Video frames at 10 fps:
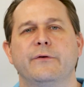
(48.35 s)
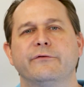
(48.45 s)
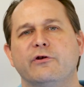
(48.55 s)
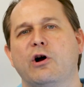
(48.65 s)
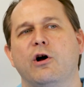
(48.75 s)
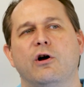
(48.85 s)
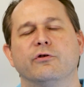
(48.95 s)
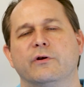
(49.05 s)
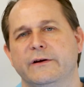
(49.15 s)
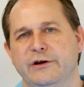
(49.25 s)
Those are
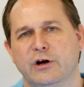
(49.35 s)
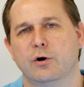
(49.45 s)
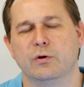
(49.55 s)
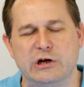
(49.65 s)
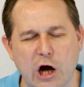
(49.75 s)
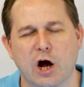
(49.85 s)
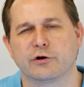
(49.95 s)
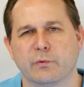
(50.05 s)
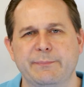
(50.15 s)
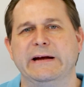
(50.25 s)
called, you know,
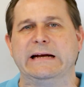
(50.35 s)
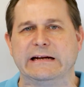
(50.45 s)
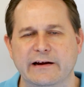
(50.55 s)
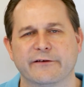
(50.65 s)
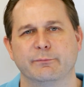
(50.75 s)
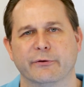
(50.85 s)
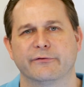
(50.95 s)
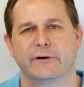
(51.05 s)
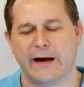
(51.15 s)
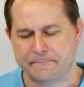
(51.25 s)
non-repeating
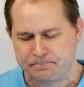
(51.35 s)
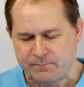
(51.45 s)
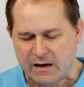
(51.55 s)
decimals, okay?